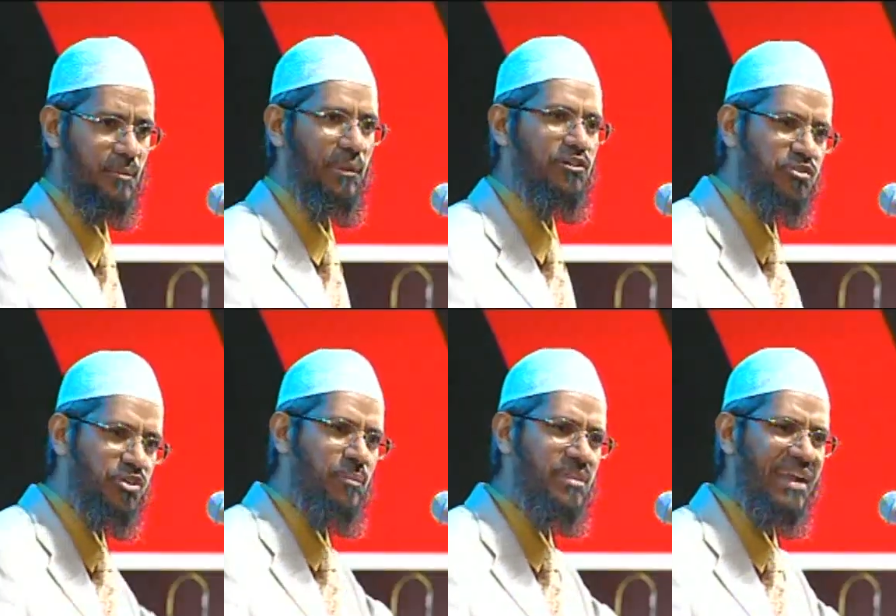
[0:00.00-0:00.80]
But to
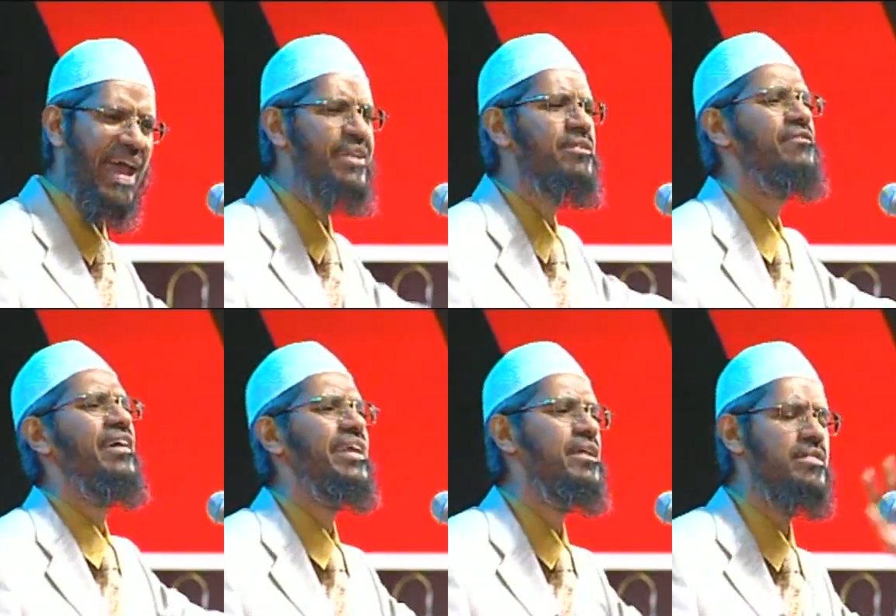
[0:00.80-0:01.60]
stop the riots,
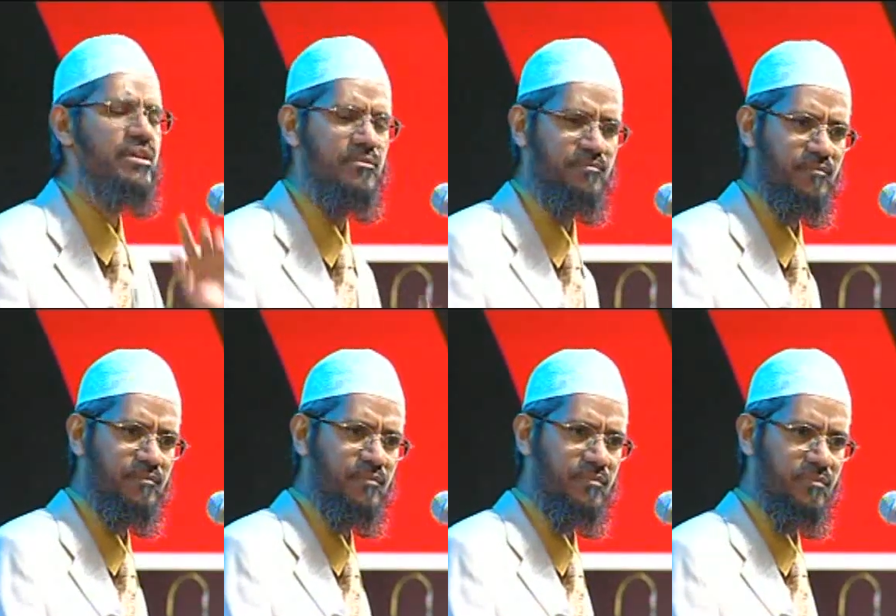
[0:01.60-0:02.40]
very easy.
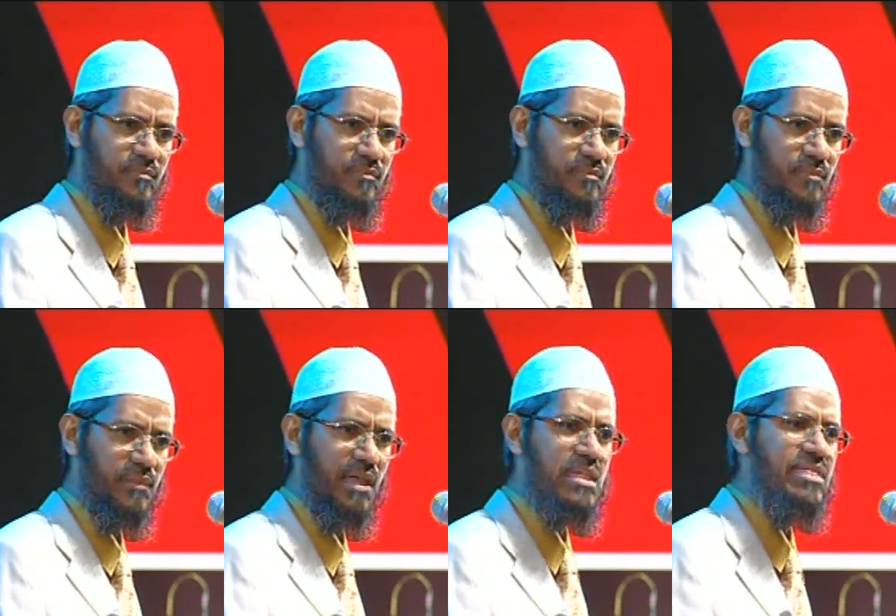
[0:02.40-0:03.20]

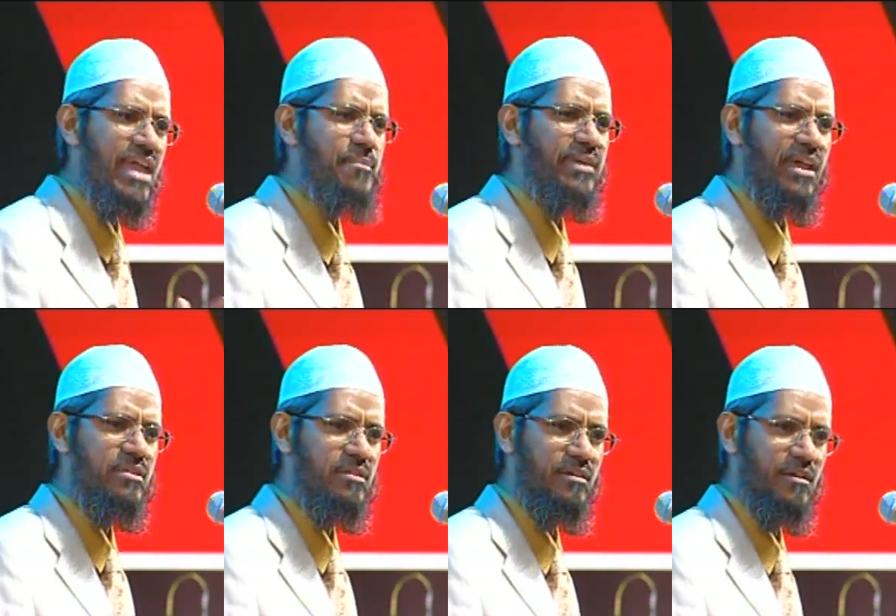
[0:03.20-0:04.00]
Same
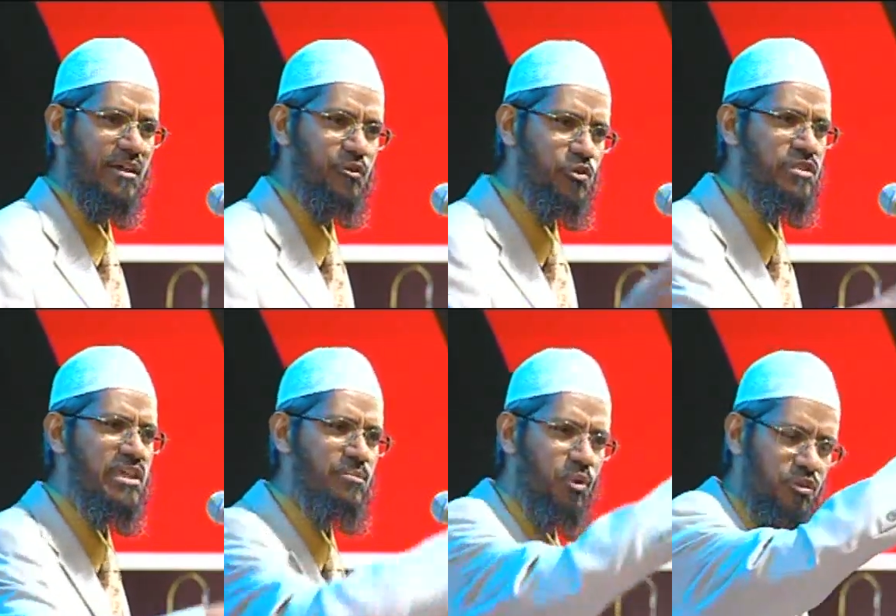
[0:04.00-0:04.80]
case. You
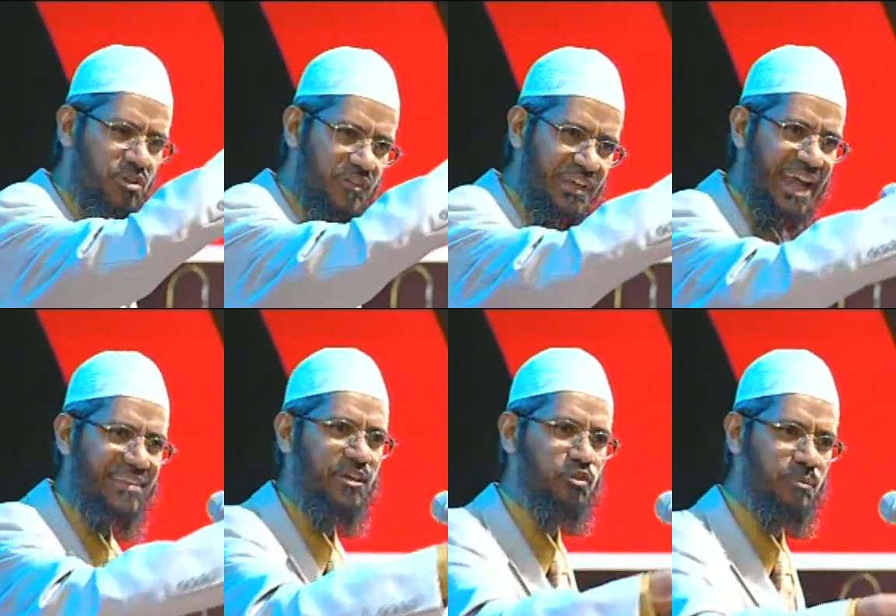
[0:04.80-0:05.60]
see most of the
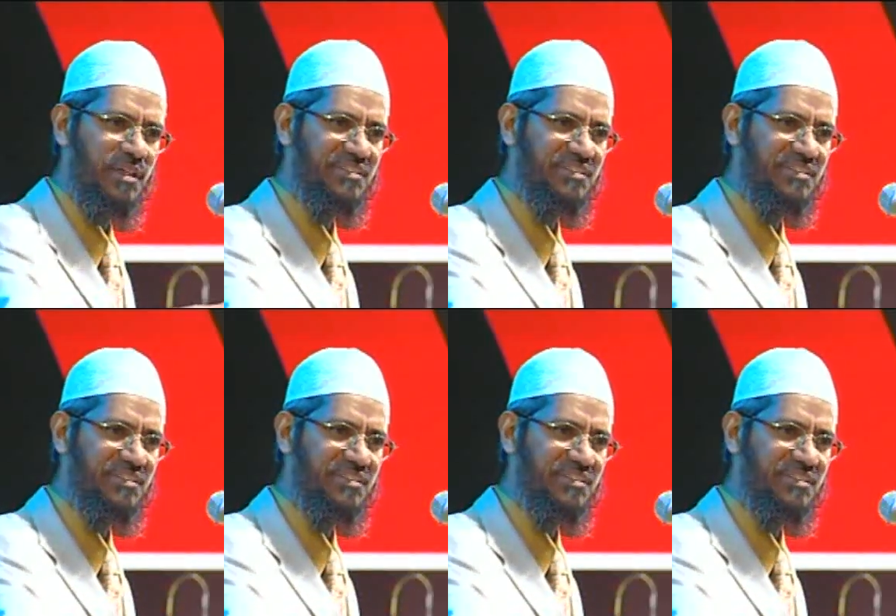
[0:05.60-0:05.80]
riots that took place in